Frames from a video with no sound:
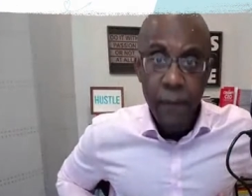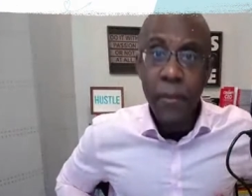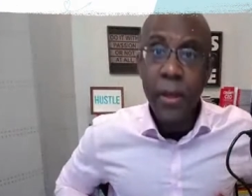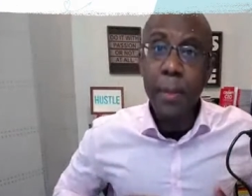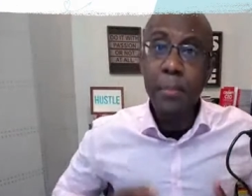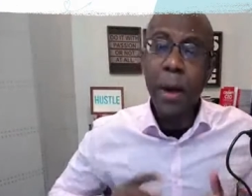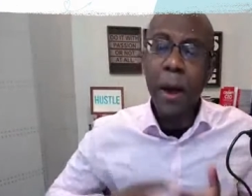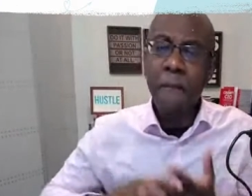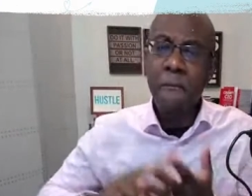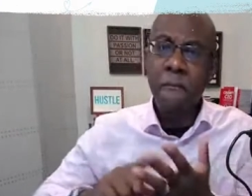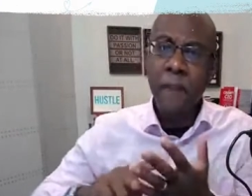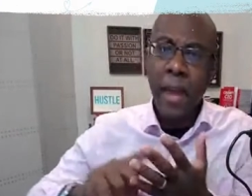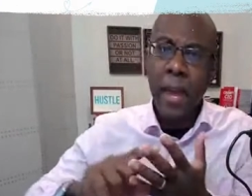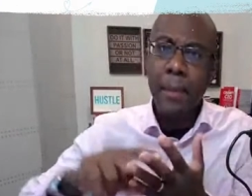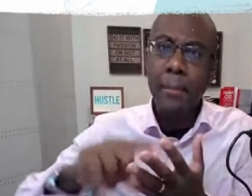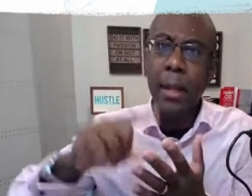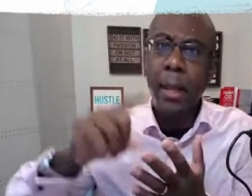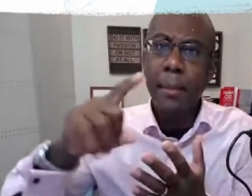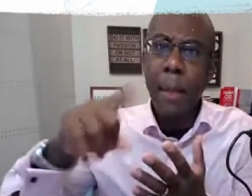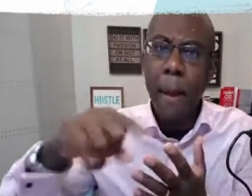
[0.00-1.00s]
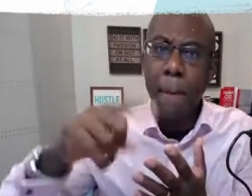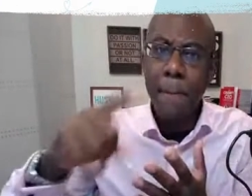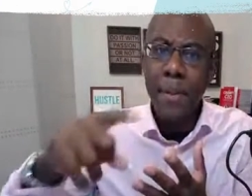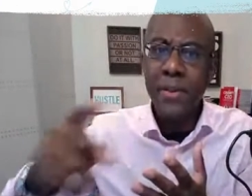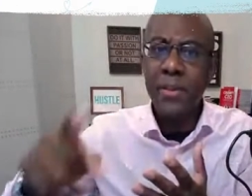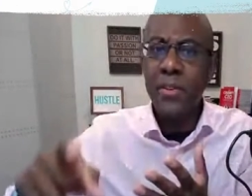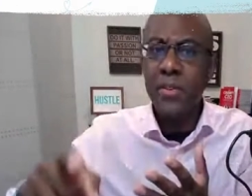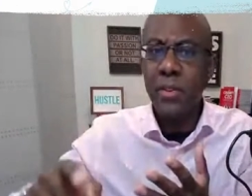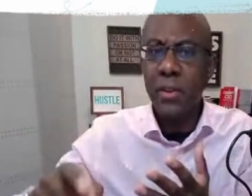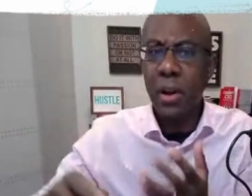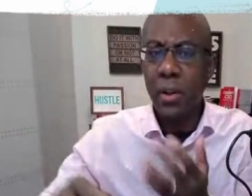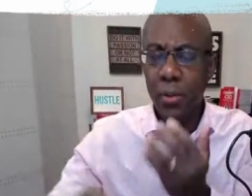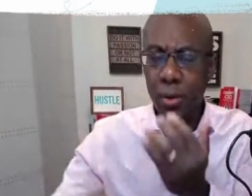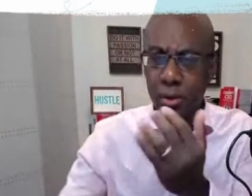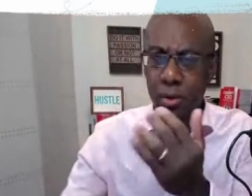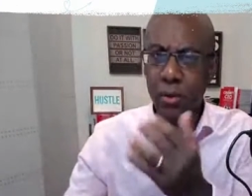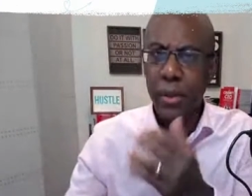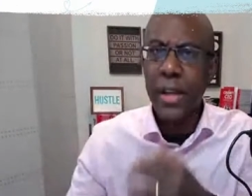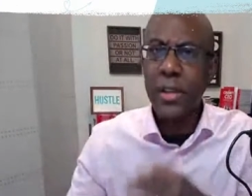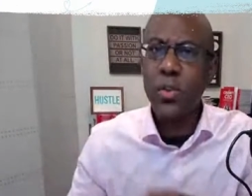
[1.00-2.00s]
Then my family, my business, and
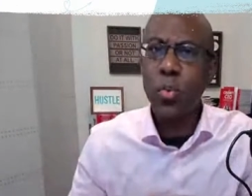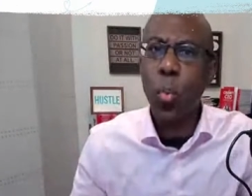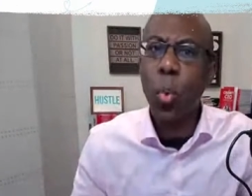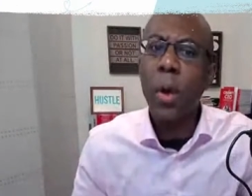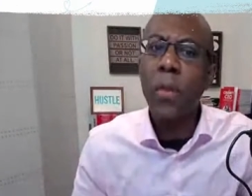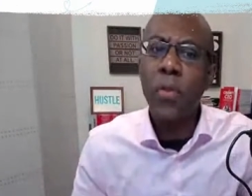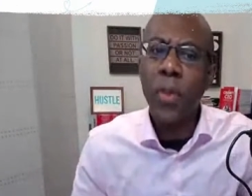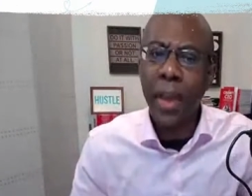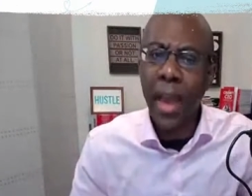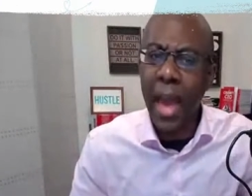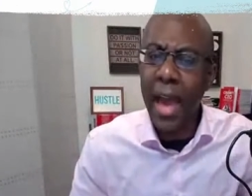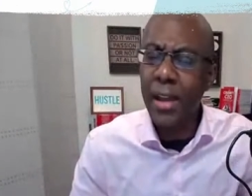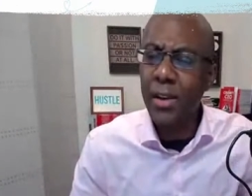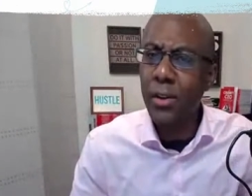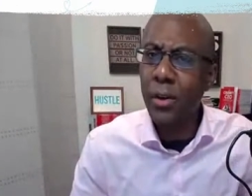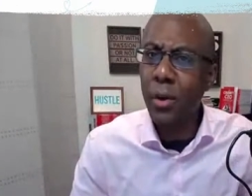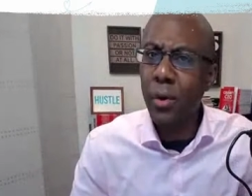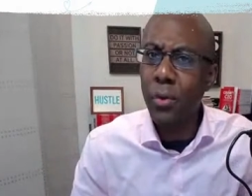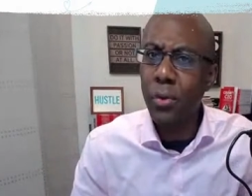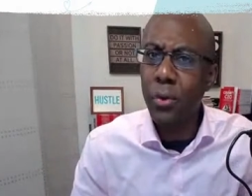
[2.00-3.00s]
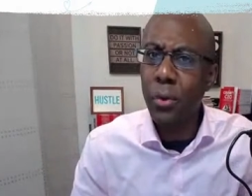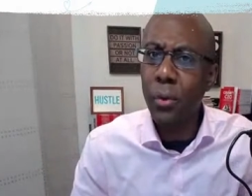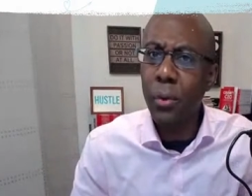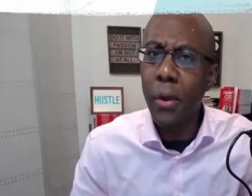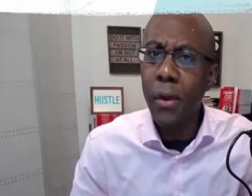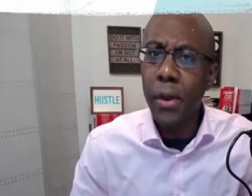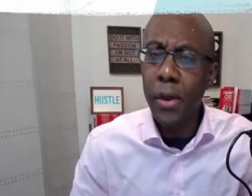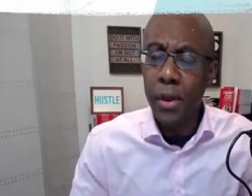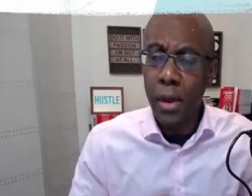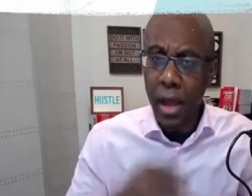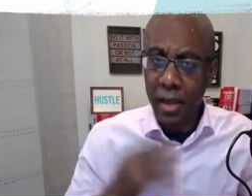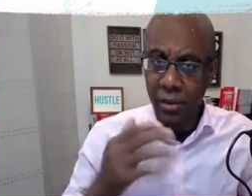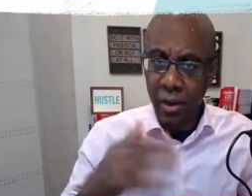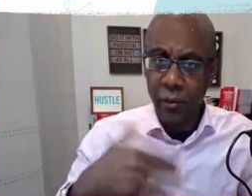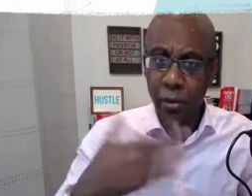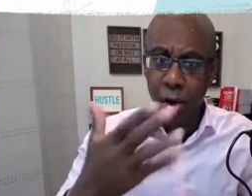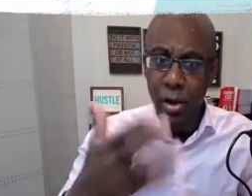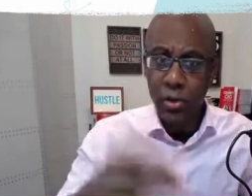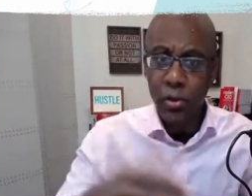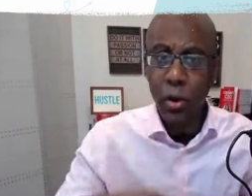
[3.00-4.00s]
others. So that's one thing I had to go through. As
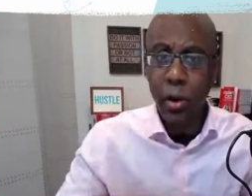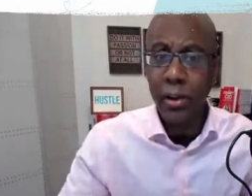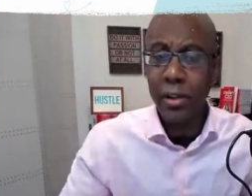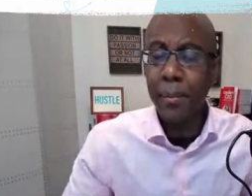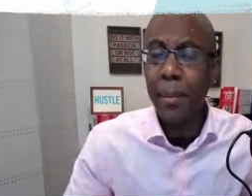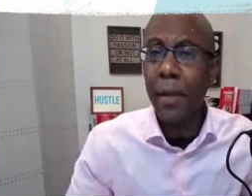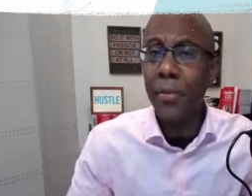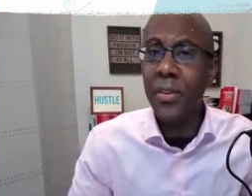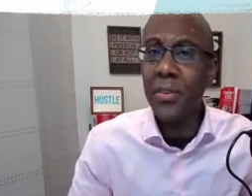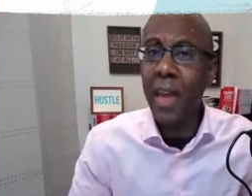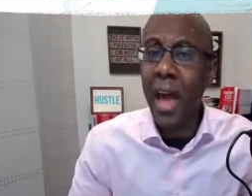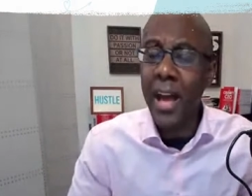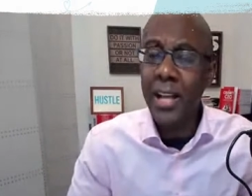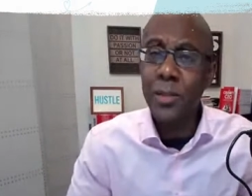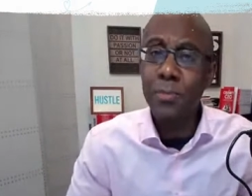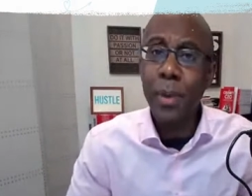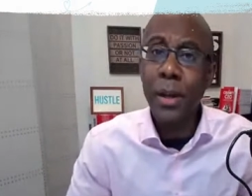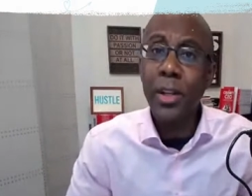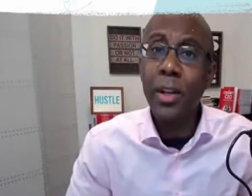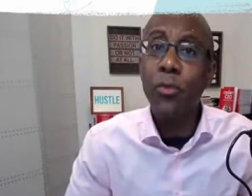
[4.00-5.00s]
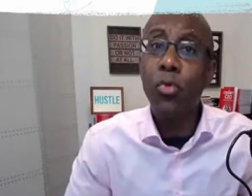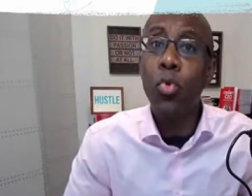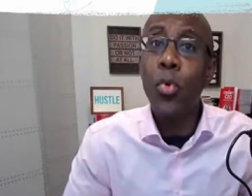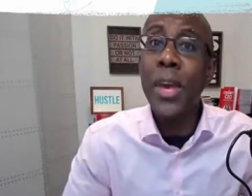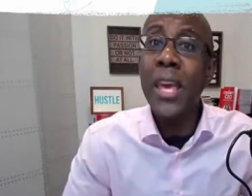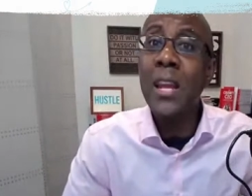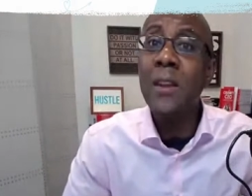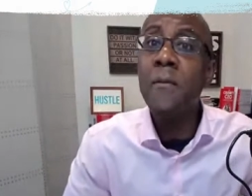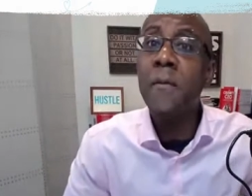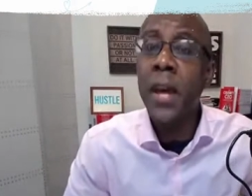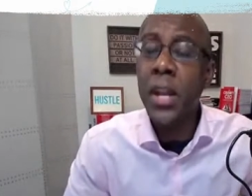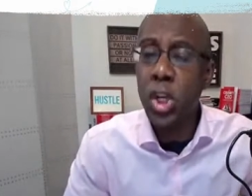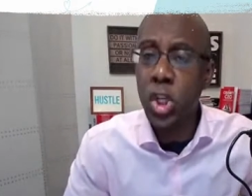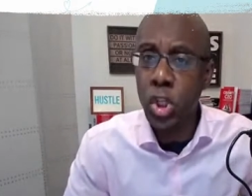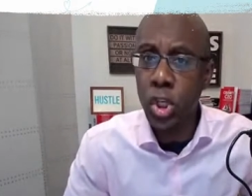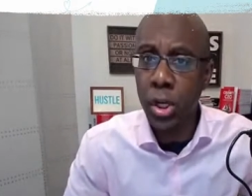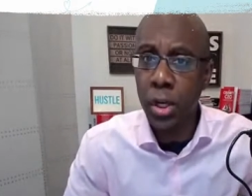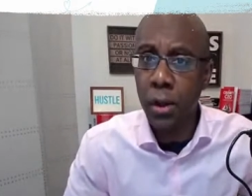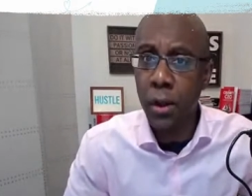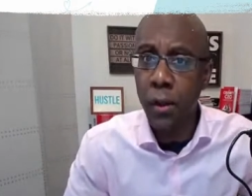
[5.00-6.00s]
I've already talked about, this aspect of
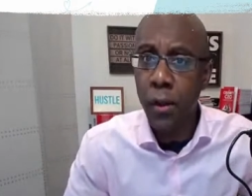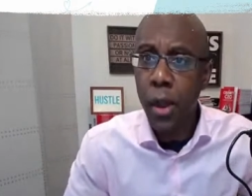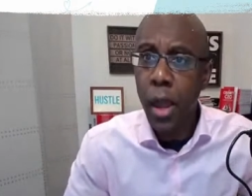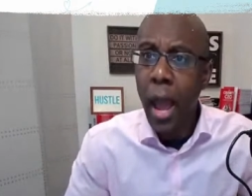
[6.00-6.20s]
reinvention.